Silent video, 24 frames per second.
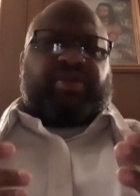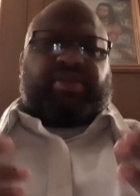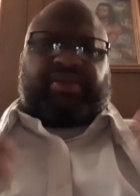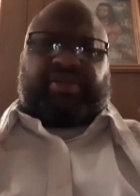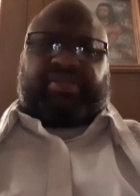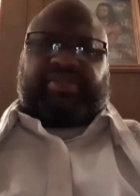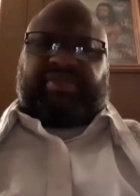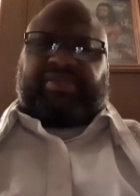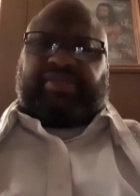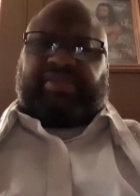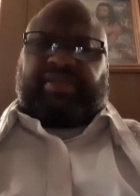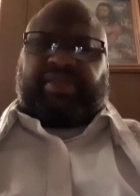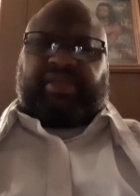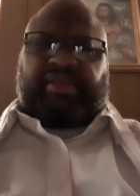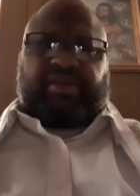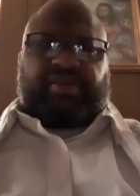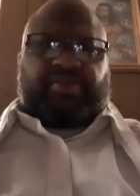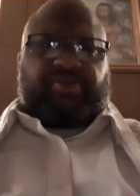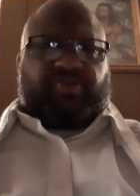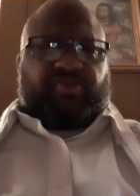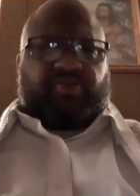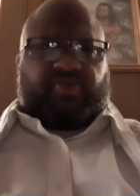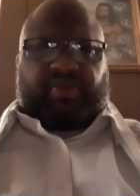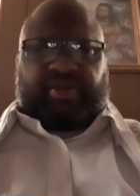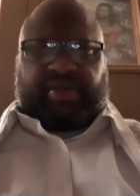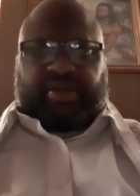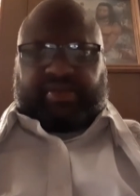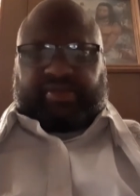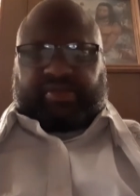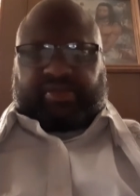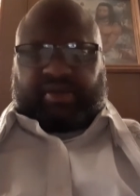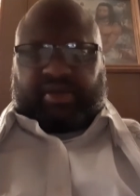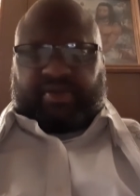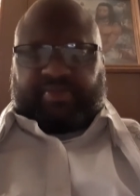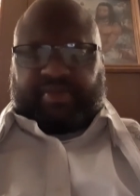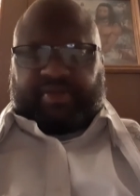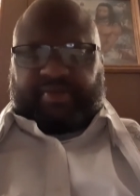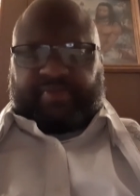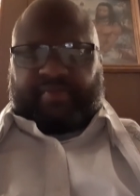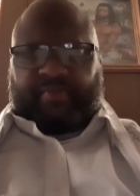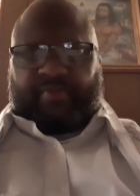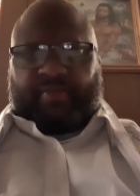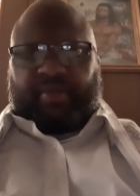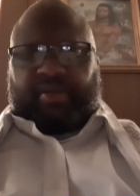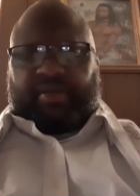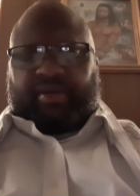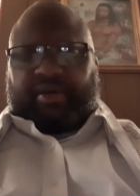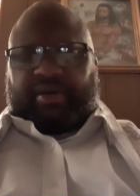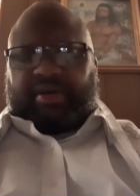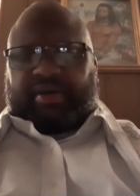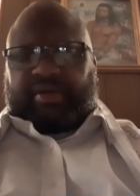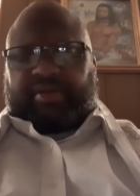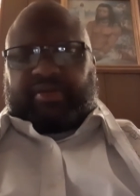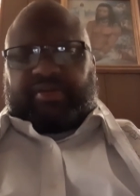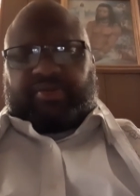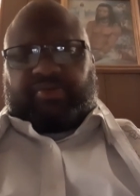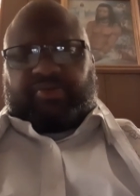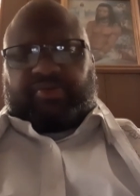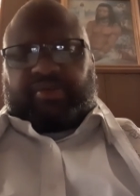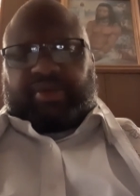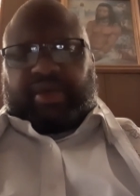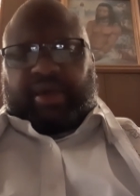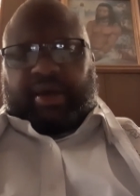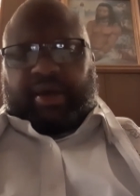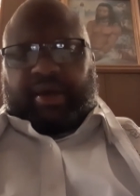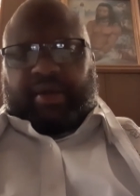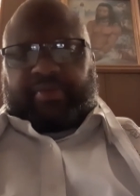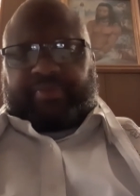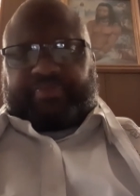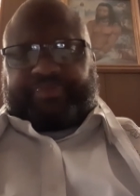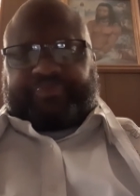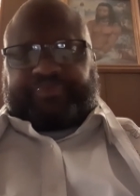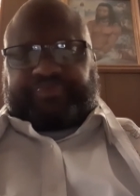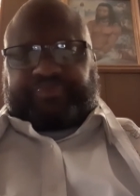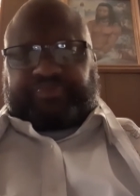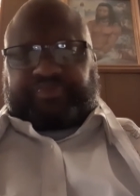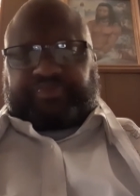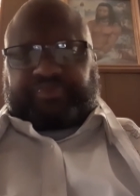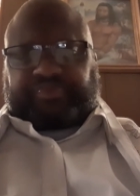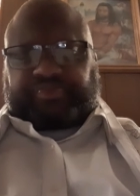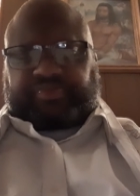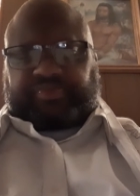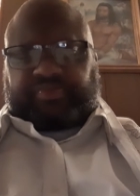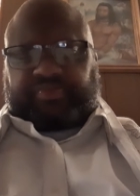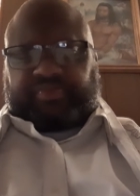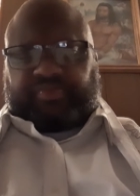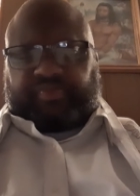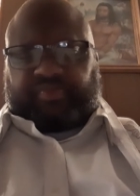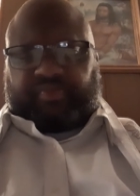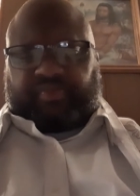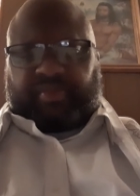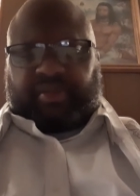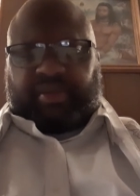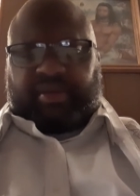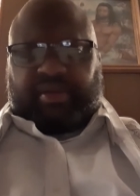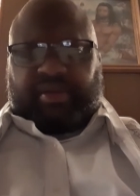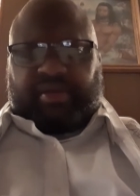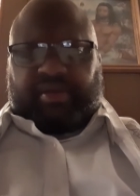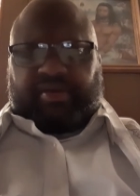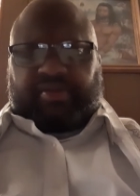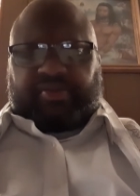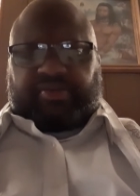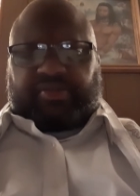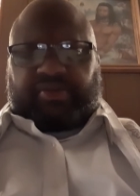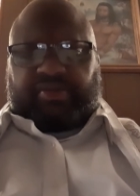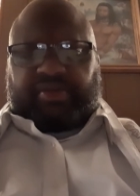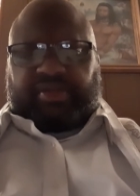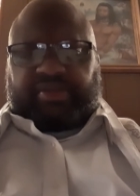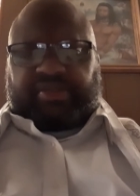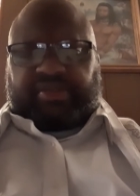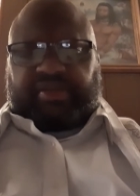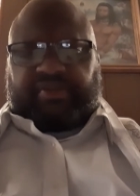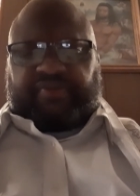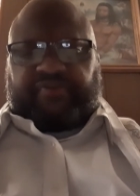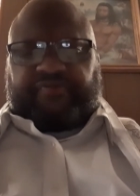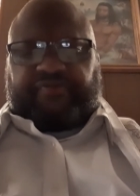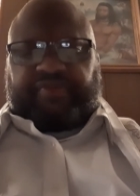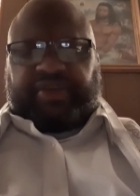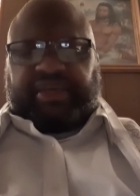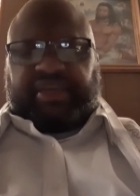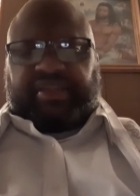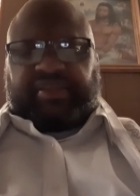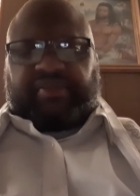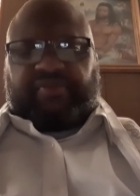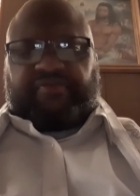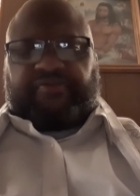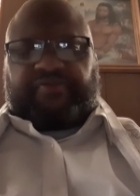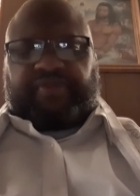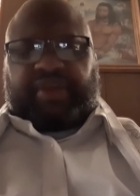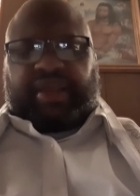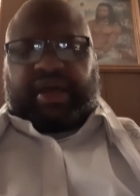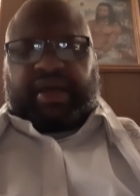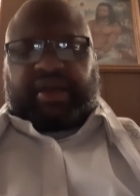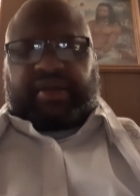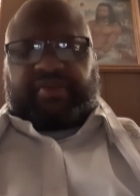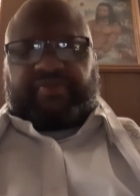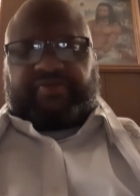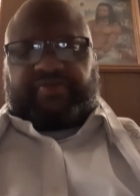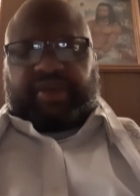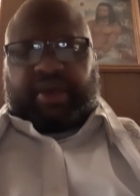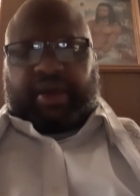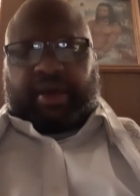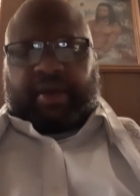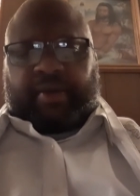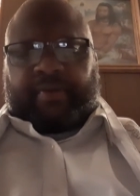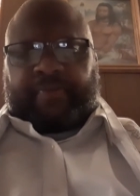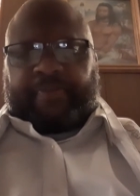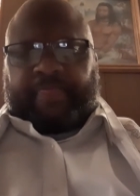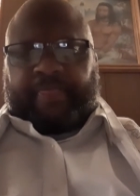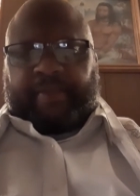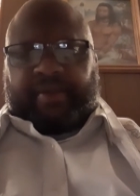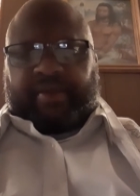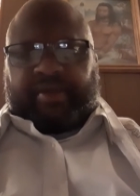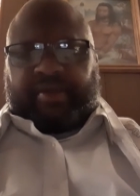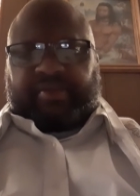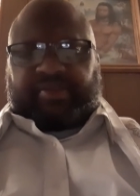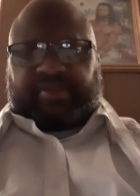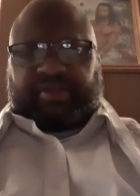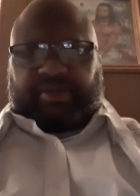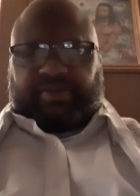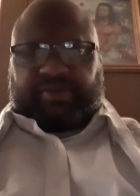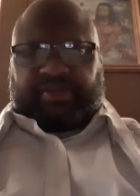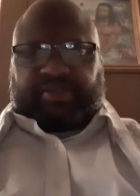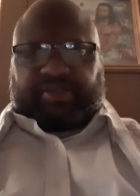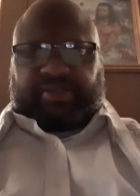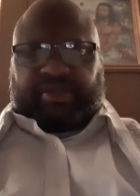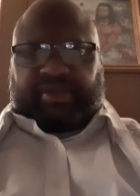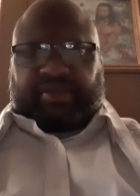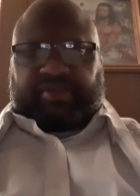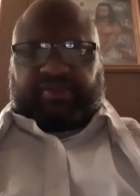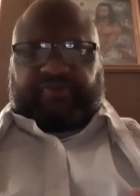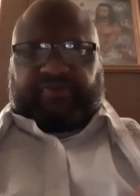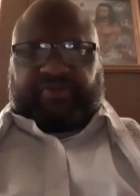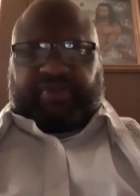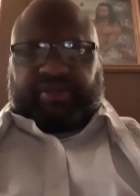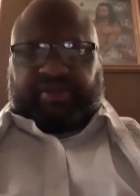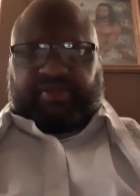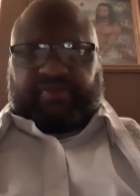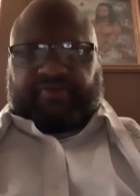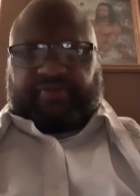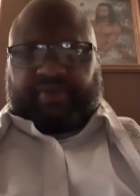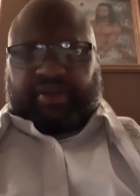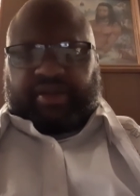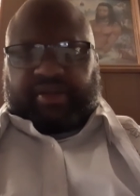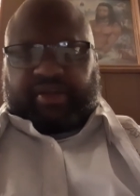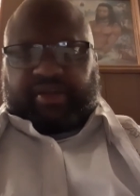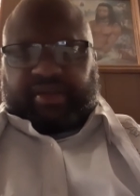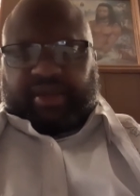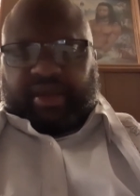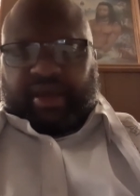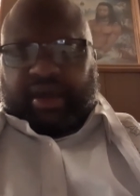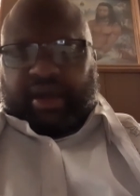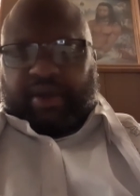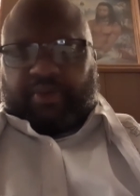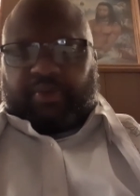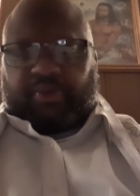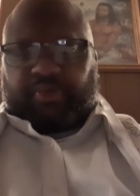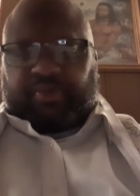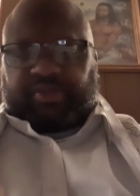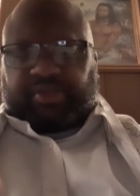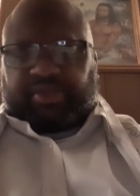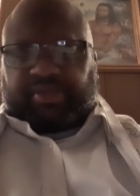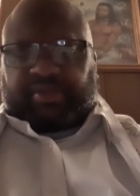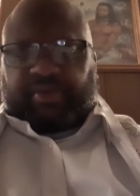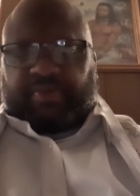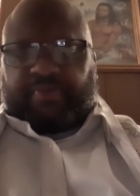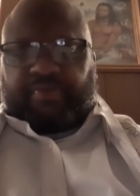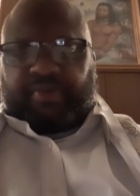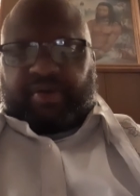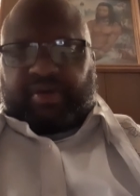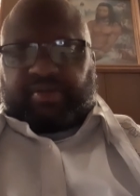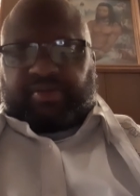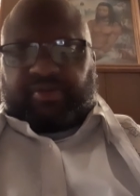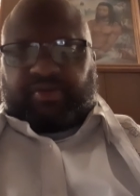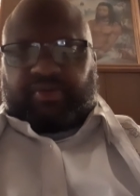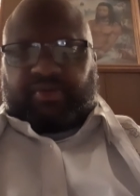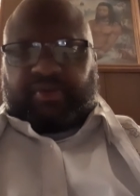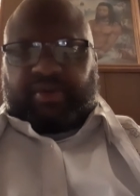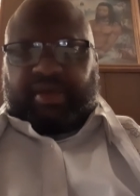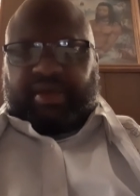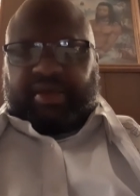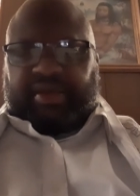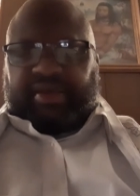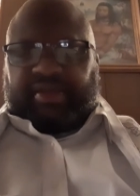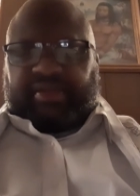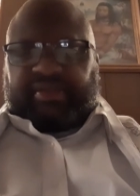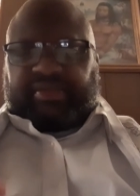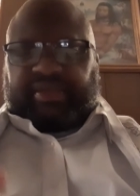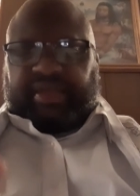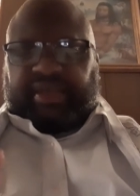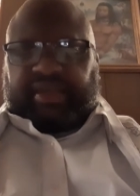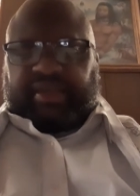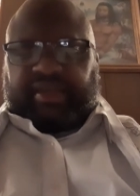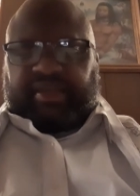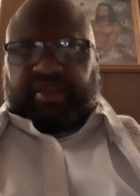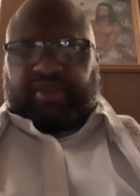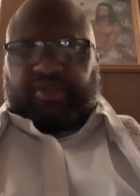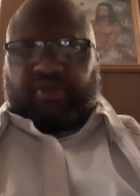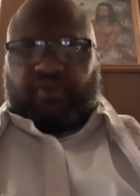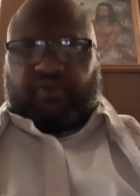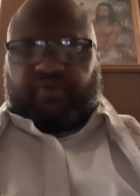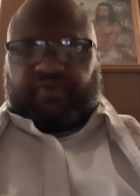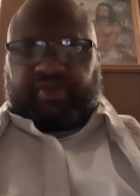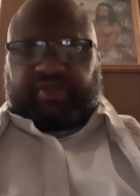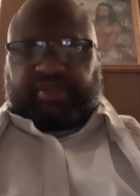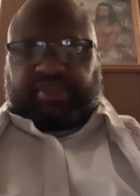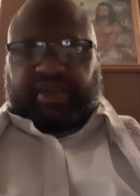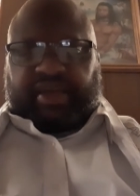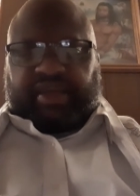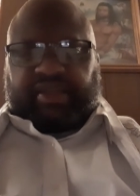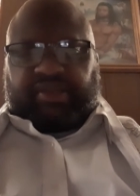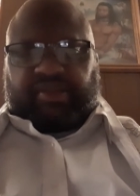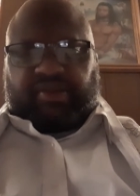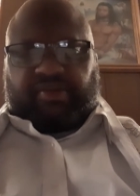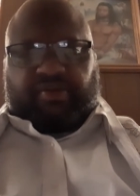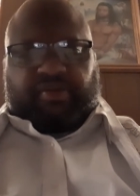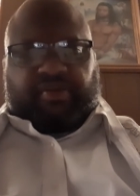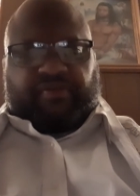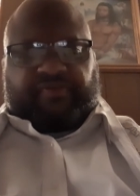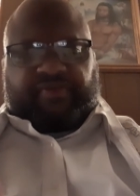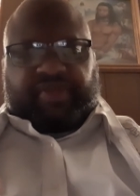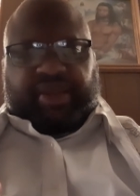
an exceeding glory that's coming. Hallelujah. So listen, feed the flock of Yah. See it says? Feed the flock of Yahweh, which is among you taking the oversight thereof,